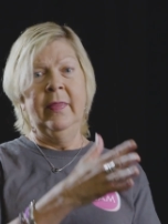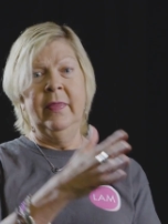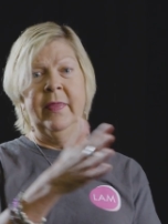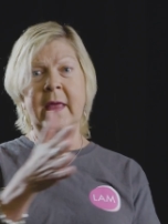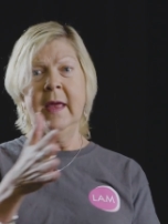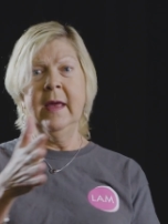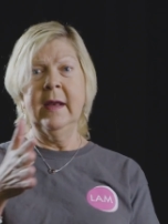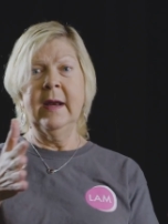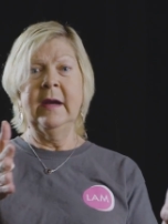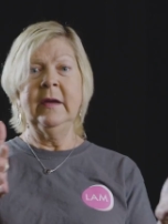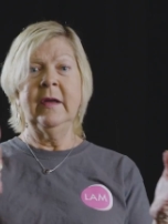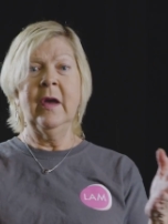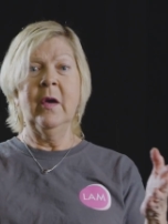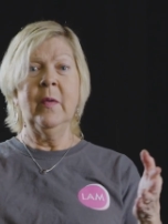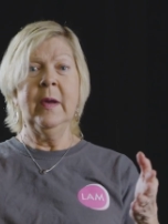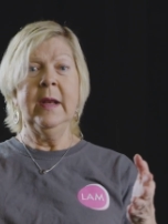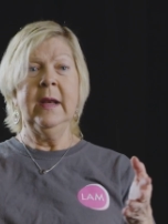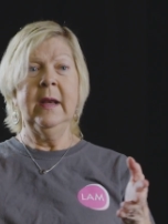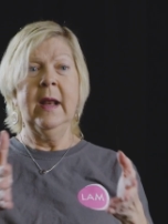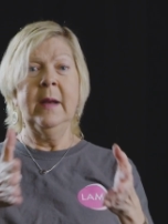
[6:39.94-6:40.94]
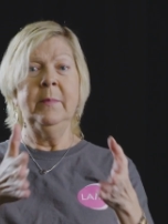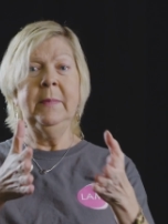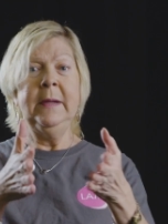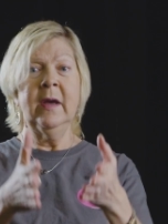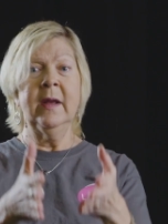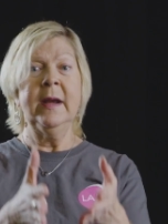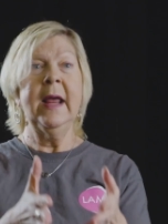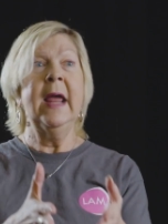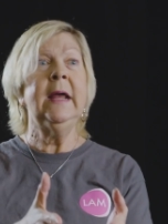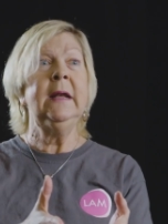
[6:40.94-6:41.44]
Then I'd go in and I'd be
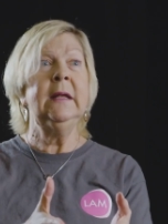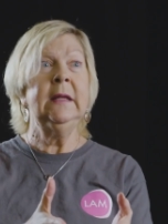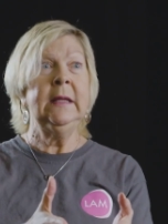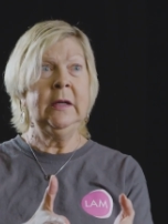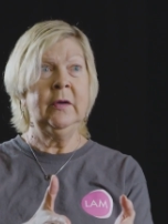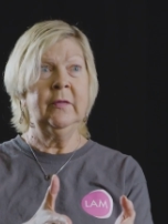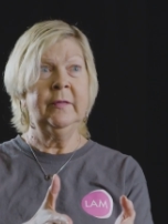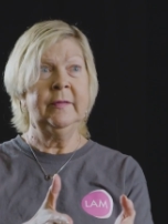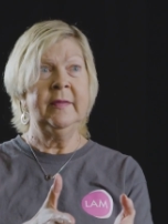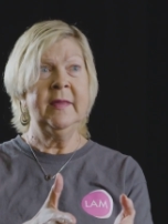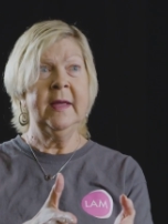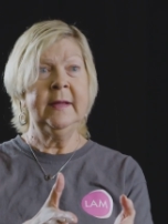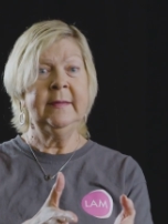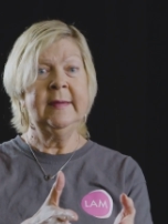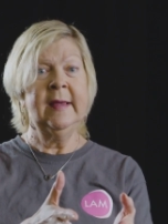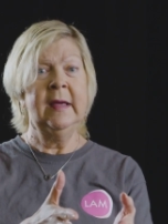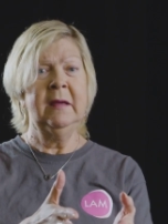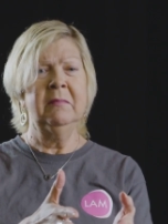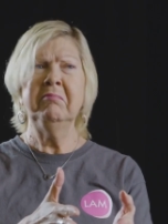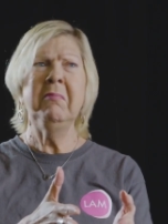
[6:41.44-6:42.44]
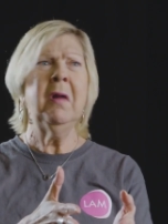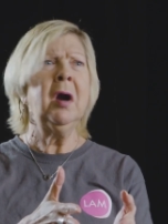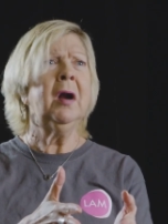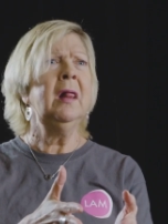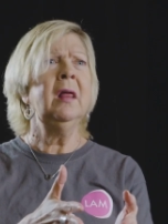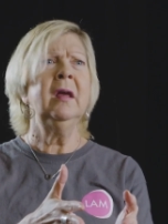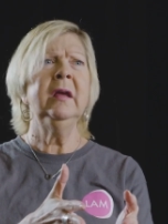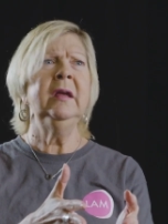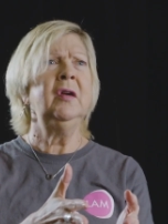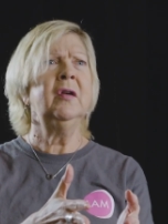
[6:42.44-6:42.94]
on 8 liters and they'd say,
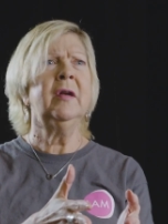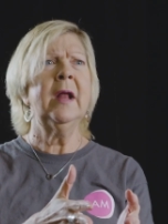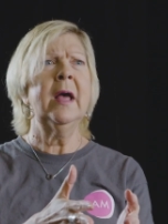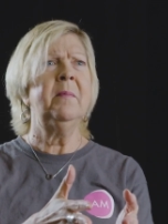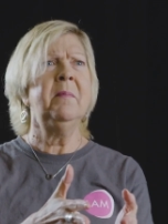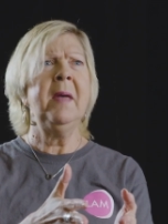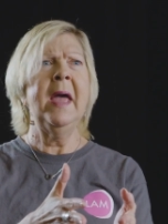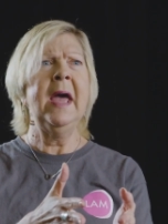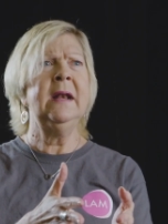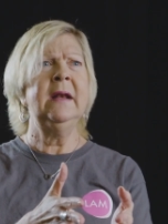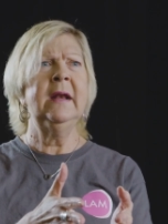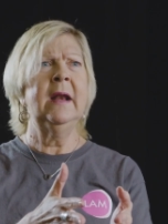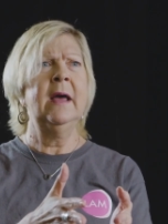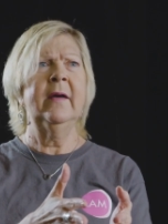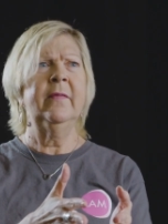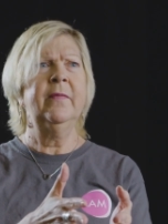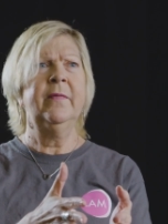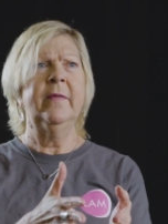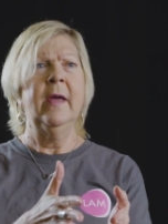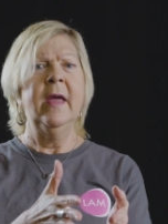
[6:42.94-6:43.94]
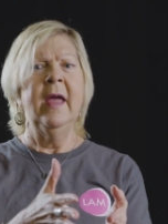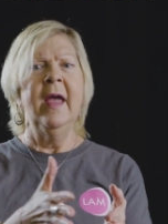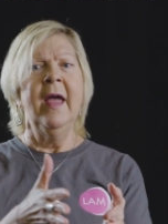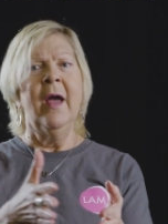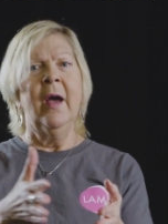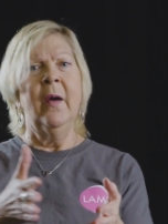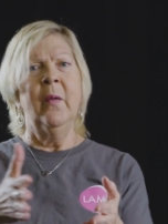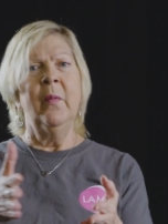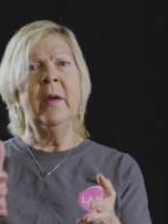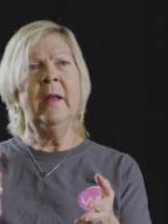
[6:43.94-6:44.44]
Marla, you're not bad enough.
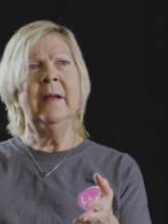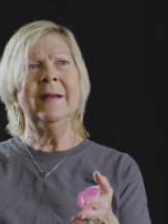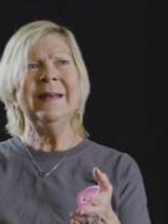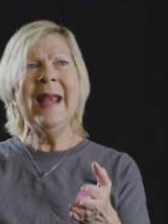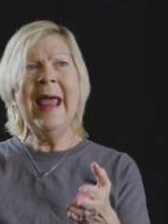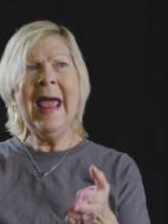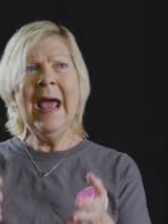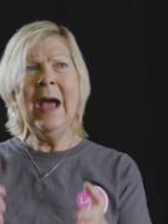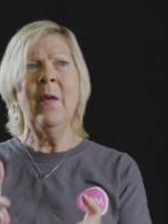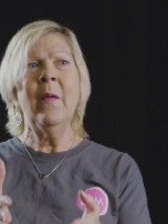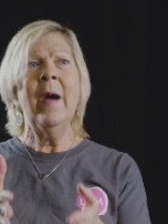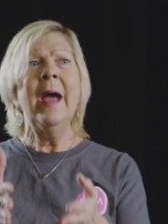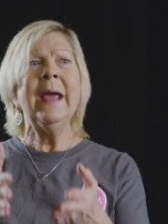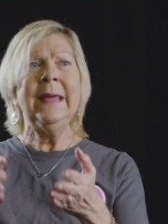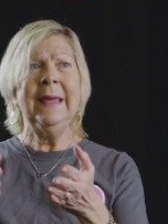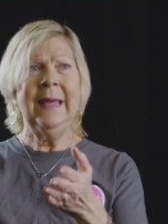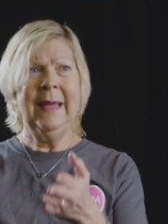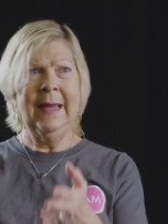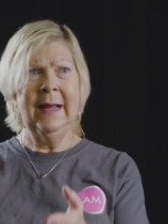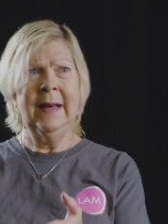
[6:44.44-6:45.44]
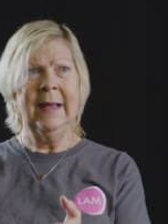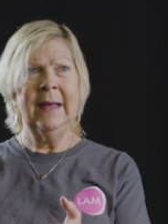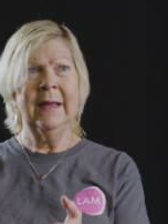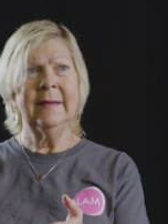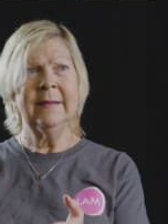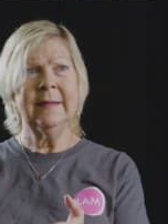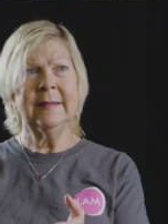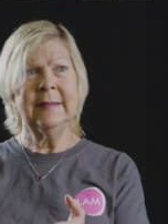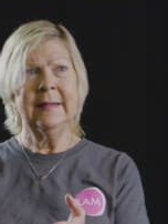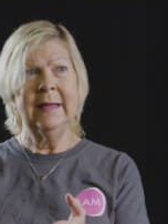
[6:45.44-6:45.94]
Well, now I get
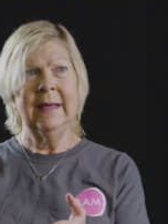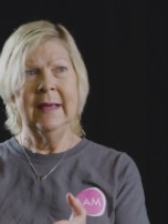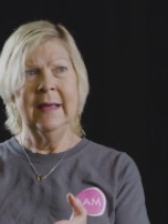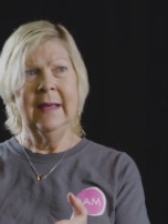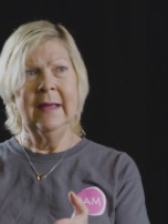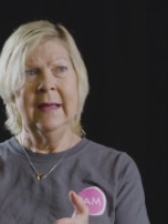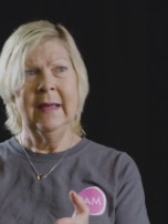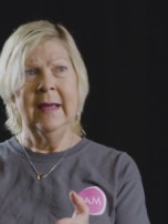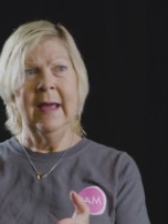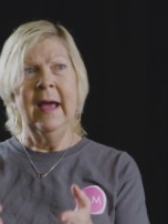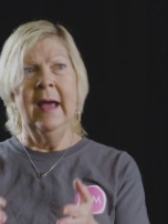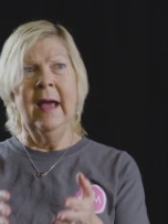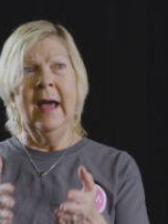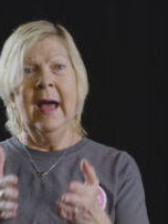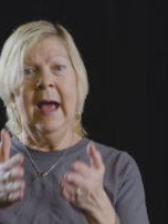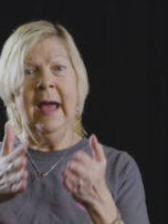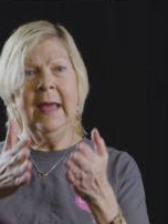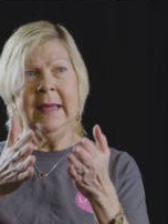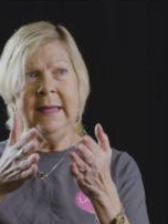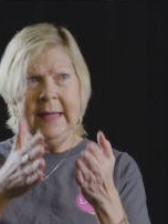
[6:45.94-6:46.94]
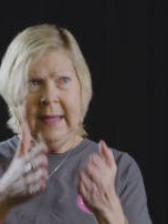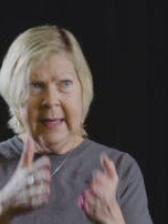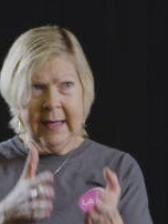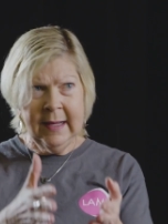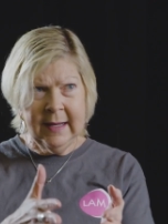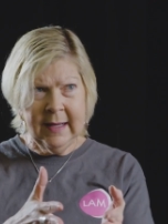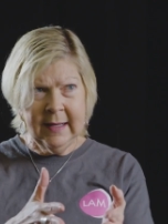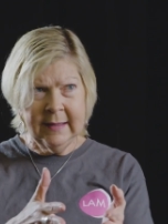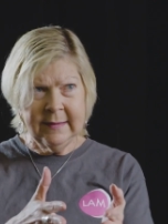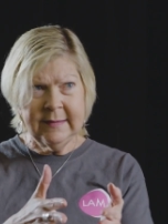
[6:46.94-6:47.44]
it.
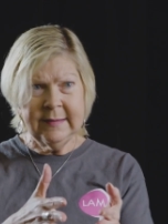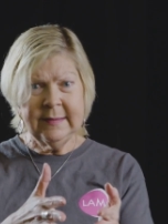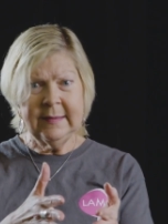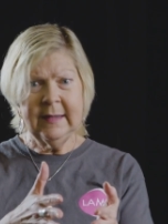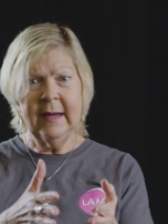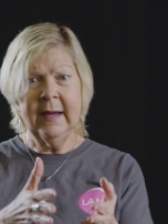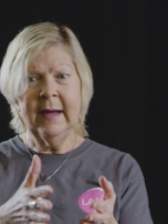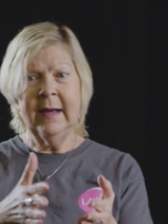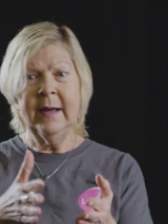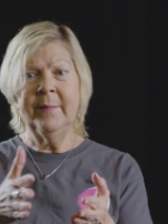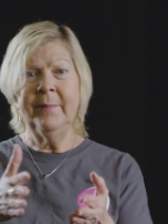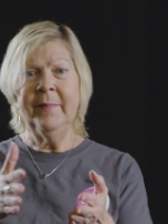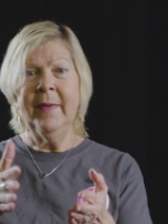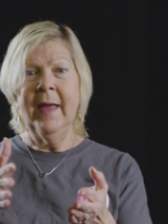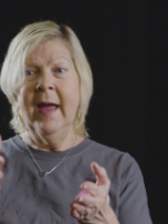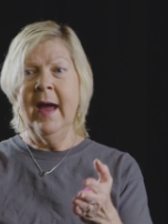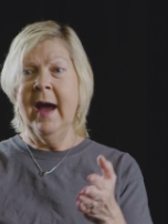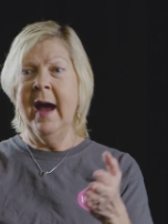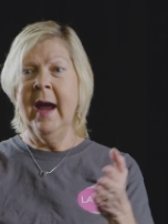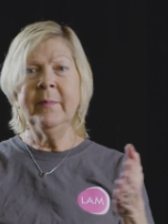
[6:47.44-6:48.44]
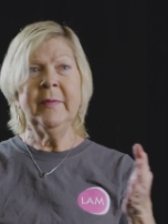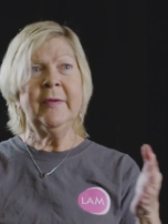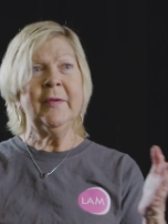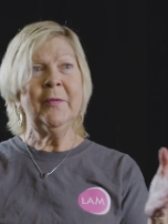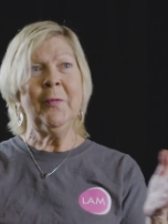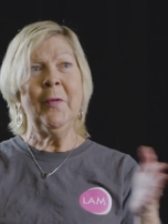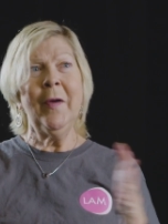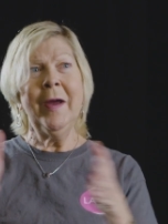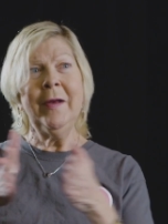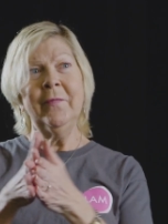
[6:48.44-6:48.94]
I'm
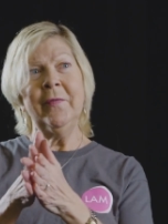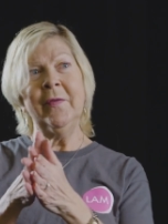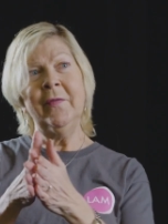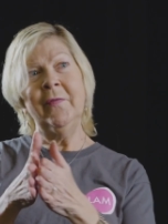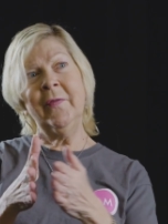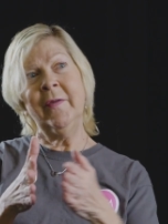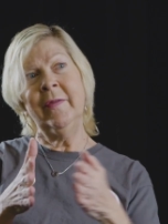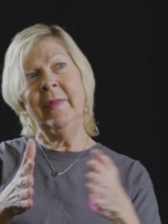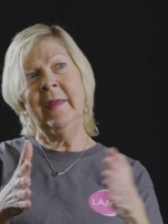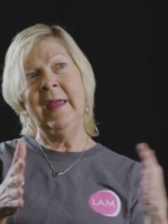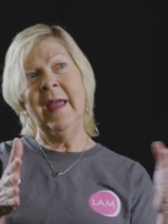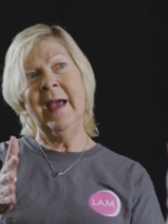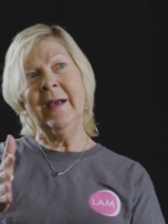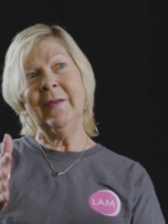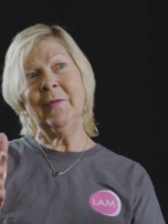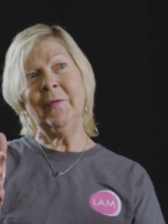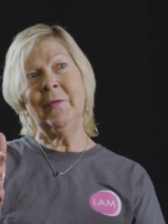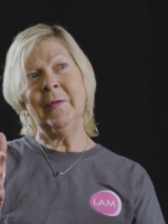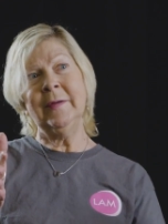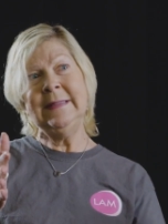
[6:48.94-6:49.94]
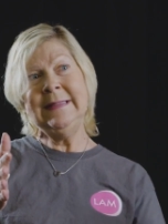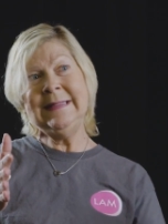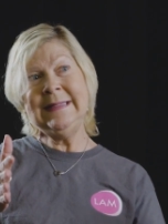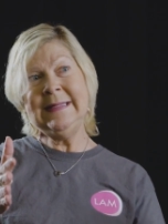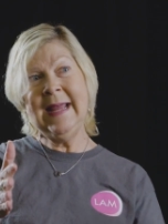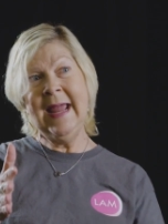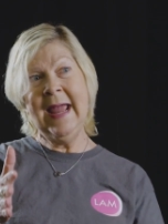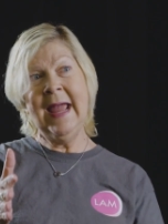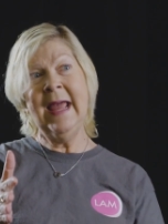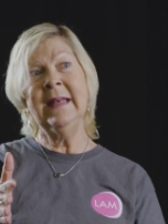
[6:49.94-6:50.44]
so grateful for the extra
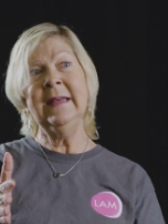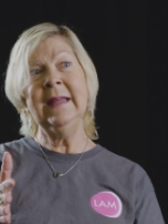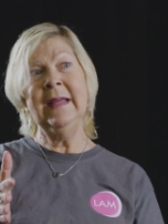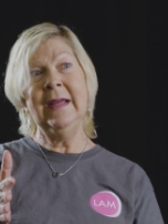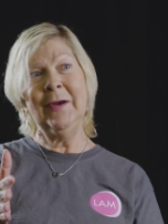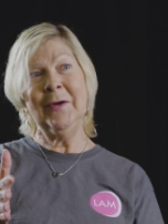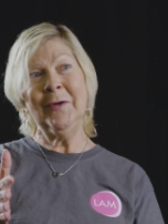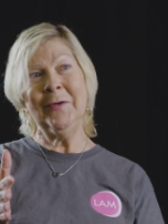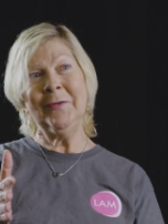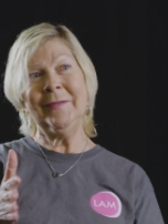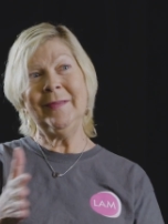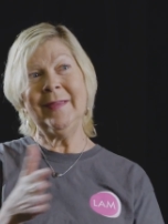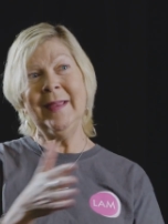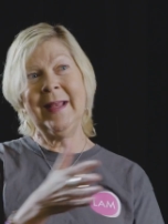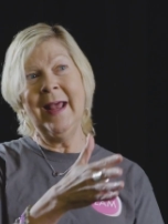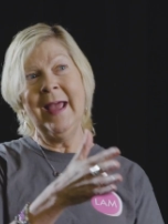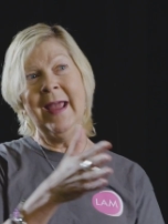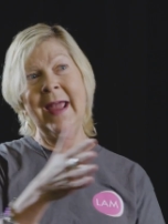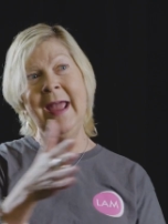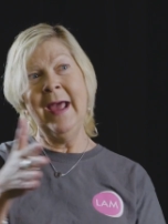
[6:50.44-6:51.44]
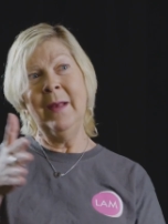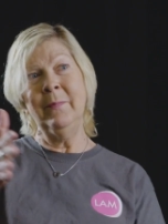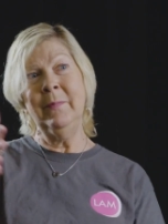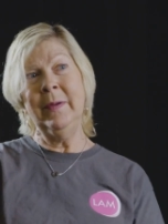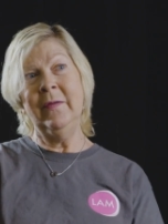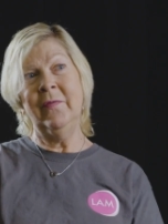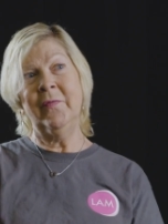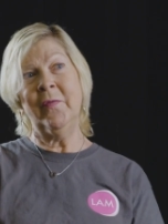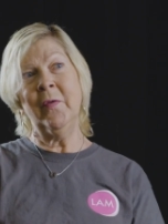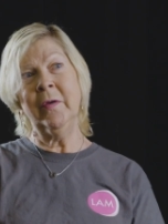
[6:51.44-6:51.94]
10 years that I had
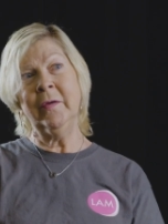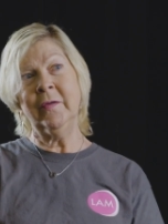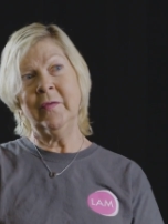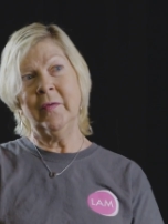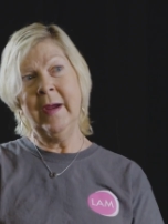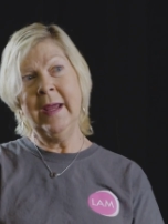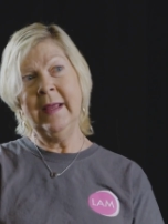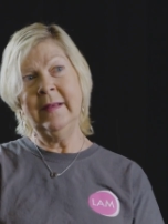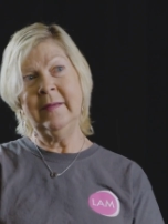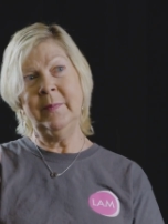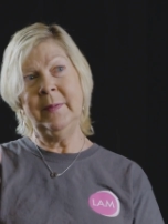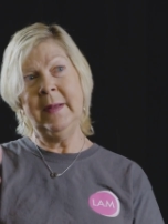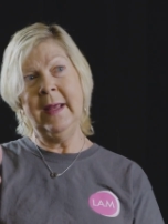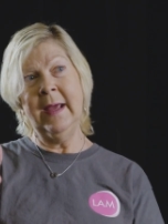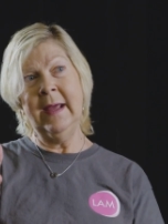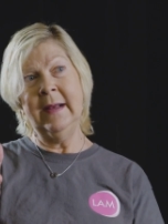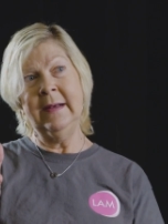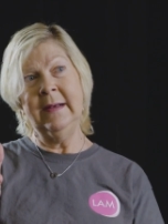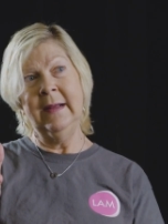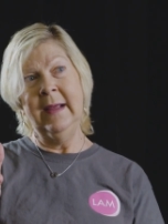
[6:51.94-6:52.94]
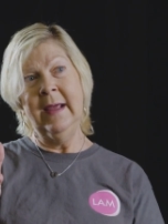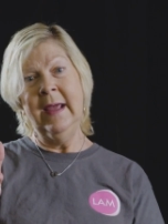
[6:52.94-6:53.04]
before transplant,